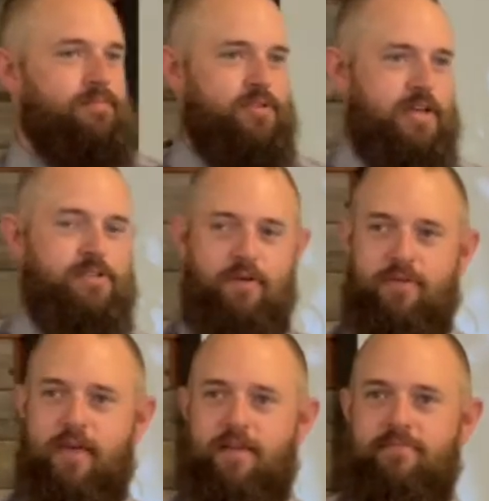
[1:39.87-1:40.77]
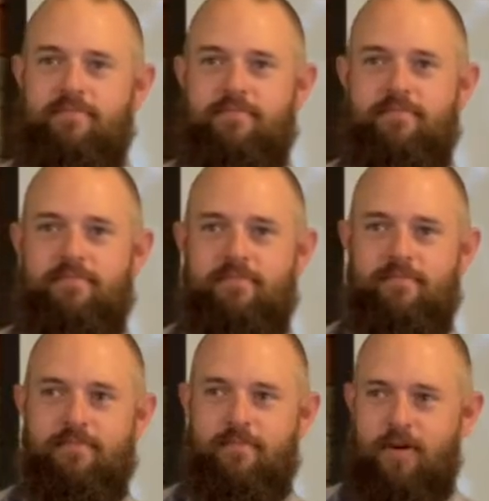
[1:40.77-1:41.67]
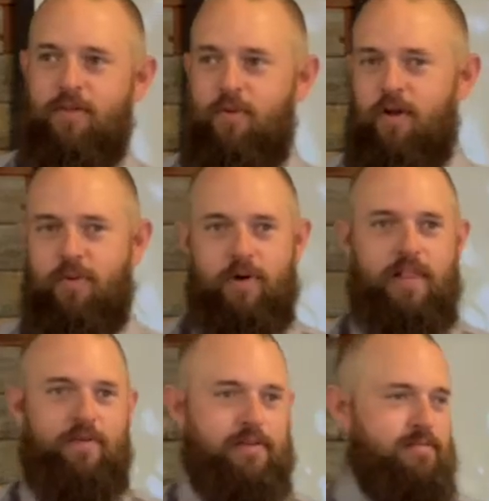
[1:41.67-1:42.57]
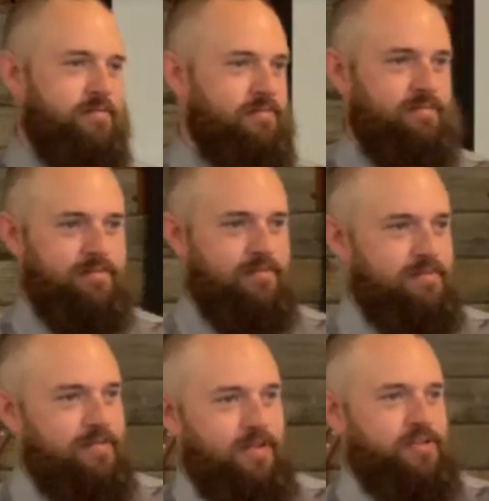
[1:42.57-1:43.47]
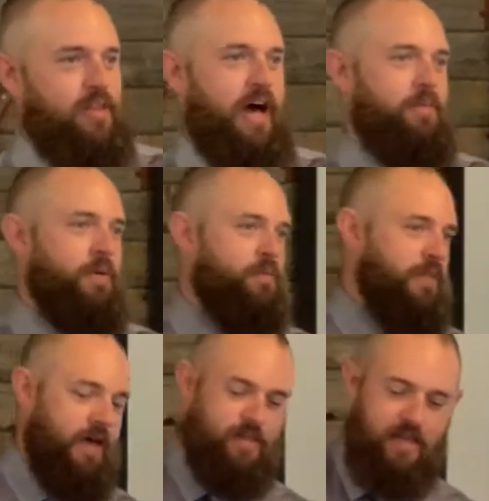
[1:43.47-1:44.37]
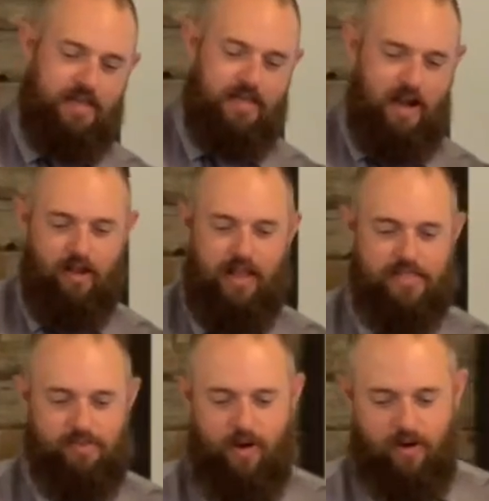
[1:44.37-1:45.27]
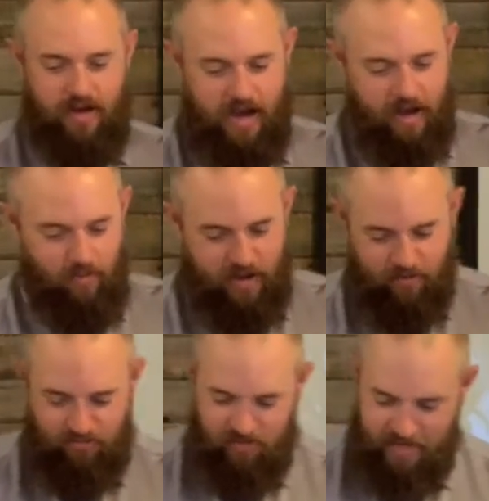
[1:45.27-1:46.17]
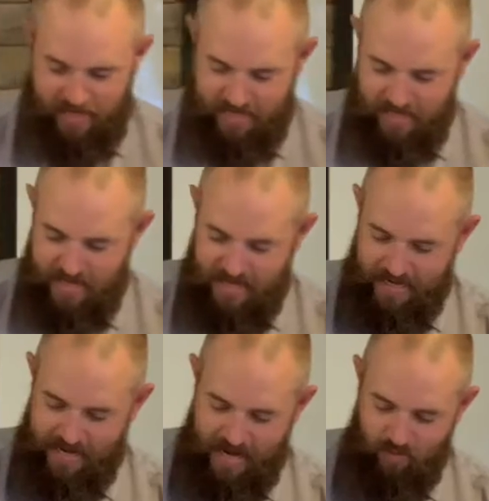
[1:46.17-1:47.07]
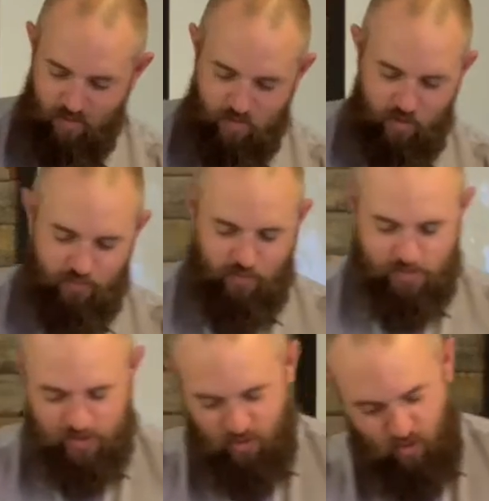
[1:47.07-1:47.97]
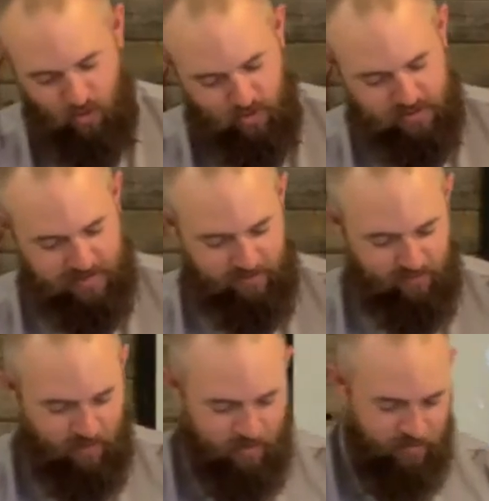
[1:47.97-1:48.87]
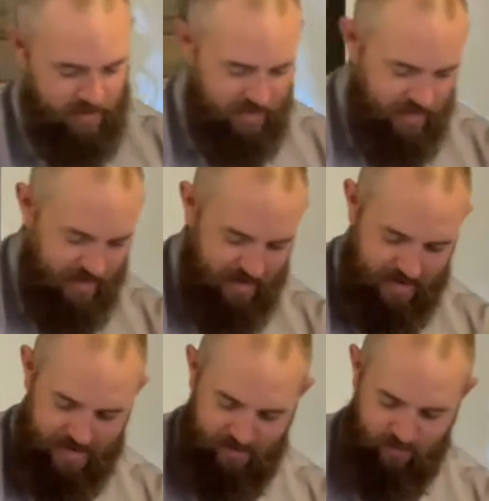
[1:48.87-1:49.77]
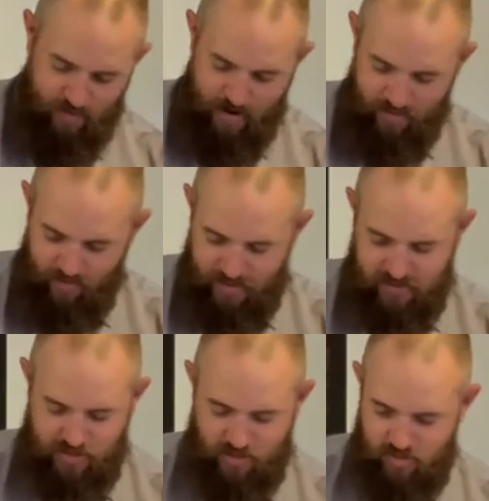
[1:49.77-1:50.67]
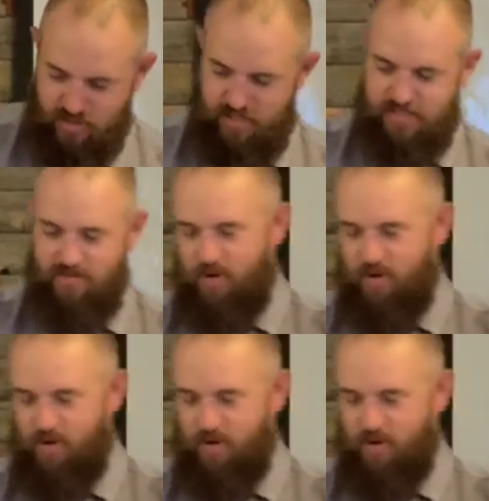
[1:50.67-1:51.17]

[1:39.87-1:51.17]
You guys agree with that? Look at the world that we live in. There's a lot of people that, that could care less about God. We have seen God removed from schools and from uh, from other institutions, and